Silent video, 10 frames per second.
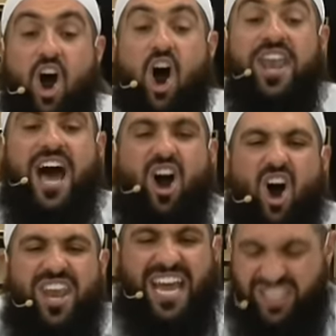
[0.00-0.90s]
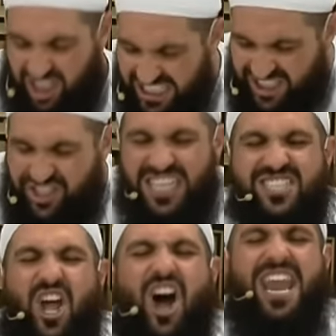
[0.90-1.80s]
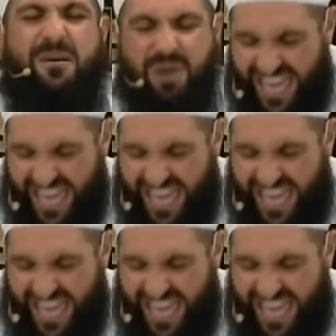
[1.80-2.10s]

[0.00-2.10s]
honor, honor, just, just honor, bro.